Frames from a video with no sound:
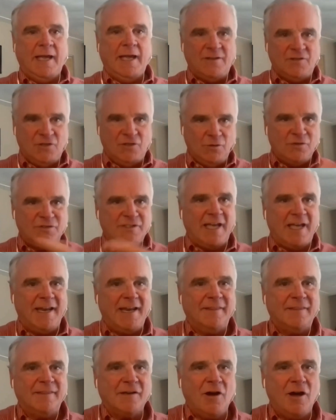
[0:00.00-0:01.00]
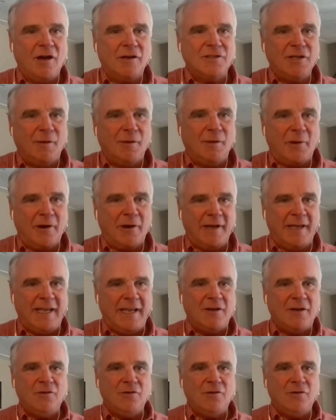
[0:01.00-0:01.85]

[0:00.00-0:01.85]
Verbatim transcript: as you said at the cocktail party,